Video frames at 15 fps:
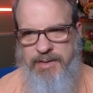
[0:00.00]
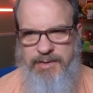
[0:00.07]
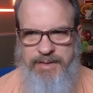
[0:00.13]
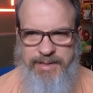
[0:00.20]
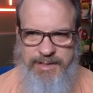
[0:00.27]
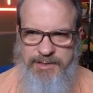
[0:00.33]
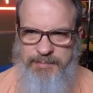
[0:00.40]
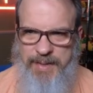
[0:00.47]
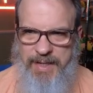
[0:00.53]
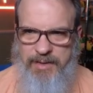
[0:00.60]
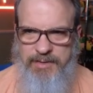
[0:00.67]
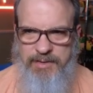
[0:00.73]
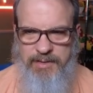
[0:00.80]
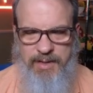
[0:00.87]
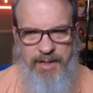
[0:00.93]
going to
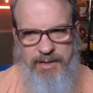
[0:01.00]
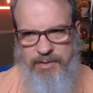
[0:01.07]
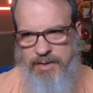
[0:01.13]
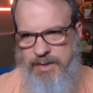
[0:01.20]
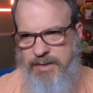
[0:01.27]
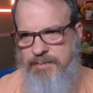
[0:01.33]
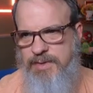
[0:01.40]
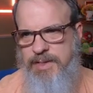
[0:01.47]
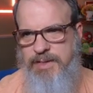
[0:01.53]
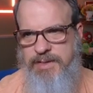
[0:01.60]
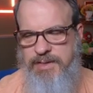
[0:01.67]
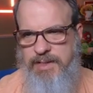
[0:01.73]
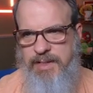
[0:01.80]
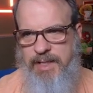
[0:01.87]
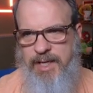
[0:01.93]
expound a lot on it
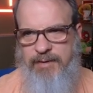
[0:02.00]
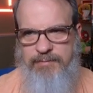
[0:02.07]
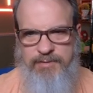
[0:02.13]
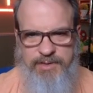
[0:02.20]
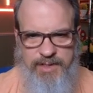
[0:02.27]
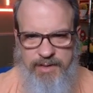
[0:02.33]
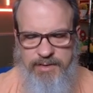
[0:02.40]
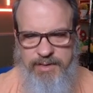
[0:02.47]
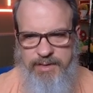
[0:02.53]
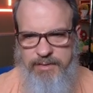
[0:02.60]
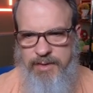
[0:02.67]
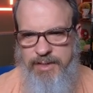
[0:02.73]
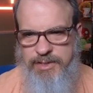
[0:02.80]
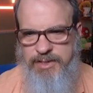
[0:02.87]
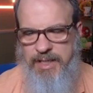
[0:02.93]
because After Sound did a
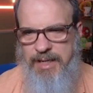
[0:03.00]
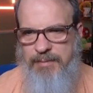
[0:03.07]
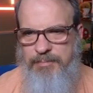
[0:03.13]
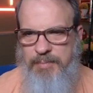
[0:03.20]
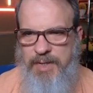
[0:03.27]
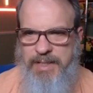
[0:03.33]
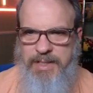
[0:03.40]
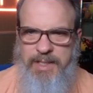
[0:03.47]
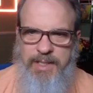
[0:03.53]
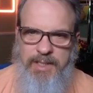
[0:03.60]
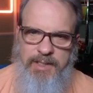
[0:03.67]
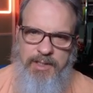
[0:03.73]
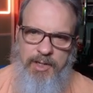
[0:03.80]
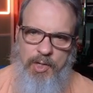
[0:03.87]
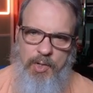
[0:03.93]
great job, but
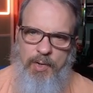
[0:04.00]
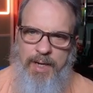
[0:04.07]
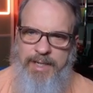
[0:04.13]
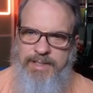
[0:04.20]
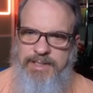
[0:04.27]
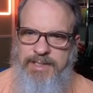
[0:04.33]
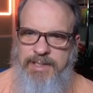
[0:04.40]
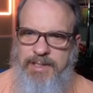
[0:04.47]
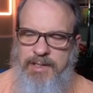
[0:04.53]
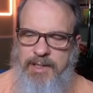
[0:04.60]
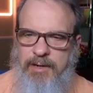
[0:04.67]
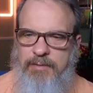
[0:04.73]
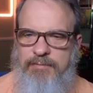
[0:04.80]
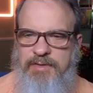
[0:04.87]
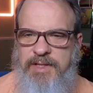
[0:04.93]
the whole idea
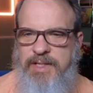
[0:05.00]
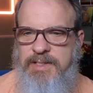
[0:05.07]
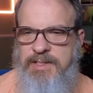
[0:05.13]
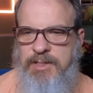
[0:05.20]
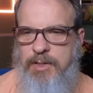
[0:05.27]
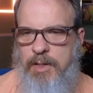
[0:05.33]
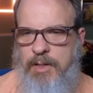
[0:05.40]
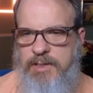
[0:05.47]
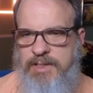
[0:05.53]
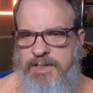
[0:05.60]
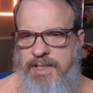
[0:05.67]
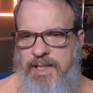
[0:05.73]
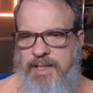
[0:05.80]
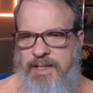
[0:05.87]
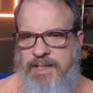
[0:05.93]
of this card
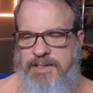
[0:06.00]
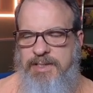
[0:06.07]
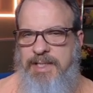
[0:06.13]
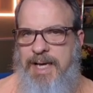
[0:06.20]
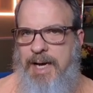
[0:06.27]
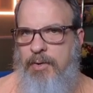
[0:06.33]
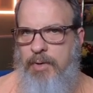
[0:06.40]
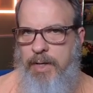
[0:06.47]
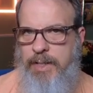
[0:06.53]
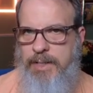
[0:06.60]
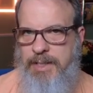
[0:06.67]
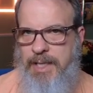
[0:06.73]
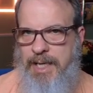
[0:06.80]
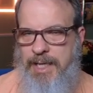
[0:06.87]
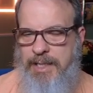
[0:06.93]
set is now
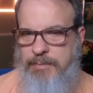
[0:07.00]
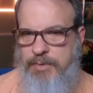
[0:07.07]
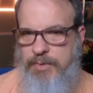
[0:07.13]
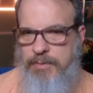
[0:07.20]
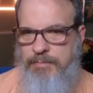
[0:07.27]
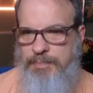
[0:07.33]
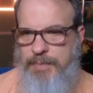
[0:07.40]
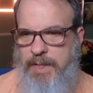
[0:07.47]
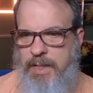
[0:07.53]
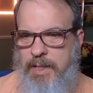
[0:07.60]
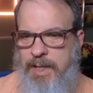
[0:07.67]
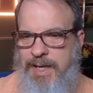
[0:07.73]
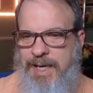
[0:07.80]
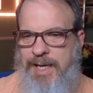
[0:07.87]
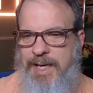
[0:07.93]
unlockable,
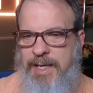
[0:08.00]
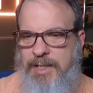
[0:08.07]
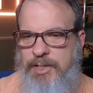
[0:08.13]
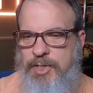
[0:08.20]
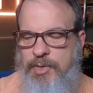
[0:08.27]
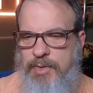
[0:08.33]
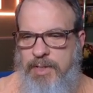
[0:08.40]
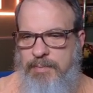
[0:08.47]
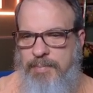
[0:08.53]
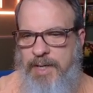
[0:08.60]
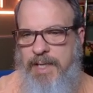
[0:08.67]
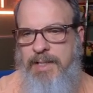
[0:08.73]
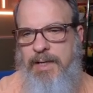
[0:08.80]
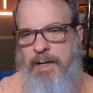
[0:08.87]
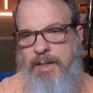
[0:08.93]
and you can
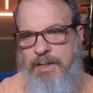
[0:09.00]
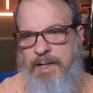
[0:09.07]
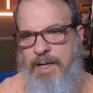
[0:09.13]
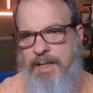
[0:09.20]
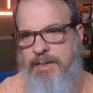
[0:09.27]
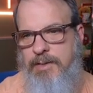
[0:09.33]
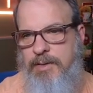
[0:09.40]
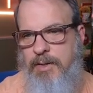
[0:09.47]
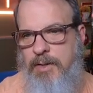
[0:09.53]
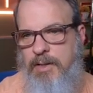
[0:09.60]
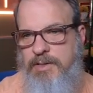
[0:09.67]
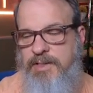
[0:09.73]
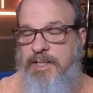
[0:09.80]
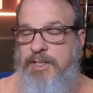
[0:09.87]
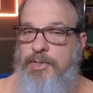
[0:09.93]
pay to unlock the
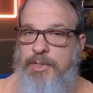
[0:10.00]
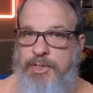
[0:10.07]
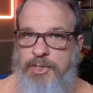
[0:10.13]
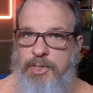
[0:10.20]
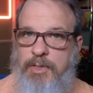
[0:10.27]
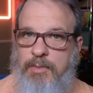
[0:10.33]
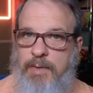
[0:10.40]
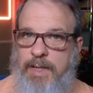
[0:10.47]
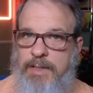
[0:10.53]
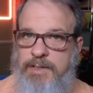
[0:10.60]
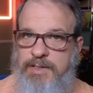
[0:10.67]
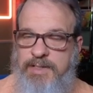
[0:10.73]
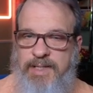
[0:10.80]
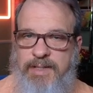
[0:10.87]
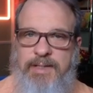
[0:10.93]
cards, then you can turn around
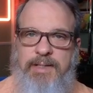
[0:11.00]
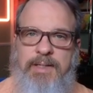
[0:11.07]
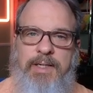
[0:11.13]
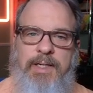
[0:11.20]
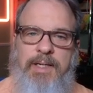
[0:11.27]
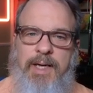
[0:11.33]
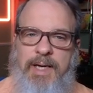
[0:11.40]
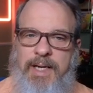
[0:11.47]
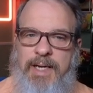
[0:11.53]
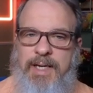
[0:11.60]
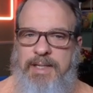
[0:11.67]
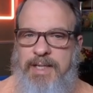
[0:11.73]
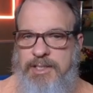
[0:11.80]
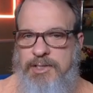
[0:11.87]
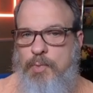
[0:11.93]
and sell it.
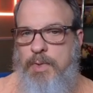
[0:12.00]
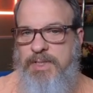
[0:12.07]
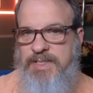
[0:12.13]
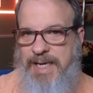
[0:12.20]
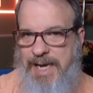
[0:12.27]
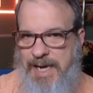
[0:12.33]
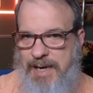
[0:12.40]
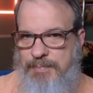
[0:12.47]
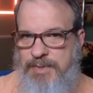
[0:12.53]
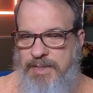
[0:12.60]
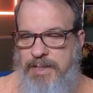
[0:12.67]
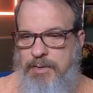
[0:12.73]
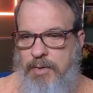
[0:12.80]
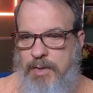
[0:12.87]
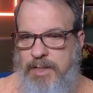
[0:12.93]
And that's what's
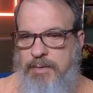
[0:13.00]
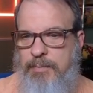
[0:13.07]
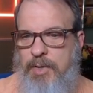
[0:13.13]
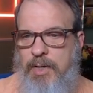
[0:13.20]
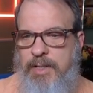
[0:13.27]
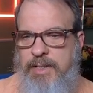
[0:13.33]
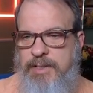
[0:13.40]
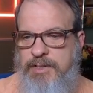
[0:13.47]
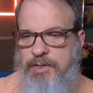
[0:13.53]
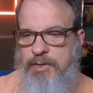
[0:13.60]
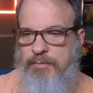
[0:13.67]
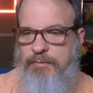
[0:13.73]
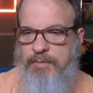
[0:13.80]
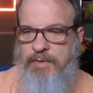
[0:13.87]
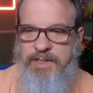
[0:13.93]
happening on the market.
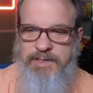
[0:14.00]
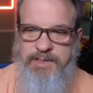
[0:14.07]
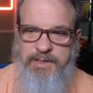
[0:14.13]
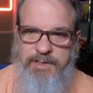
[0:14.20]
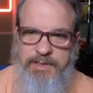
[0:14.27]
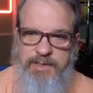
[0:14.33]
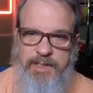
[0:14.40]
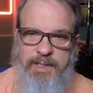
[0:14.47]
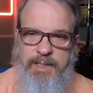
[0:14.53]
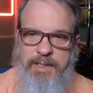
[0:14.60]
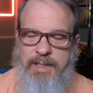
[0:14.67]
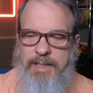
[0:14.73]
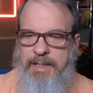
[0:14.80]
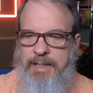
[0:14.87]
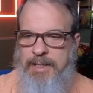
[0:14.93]
So for instance,
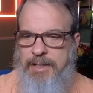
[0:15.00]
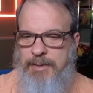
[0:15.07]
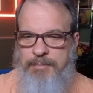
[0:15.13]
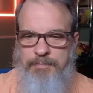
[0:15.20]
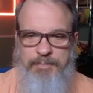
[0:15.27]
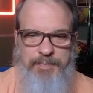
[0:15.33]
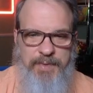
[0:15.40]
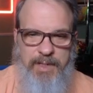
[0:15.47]
let's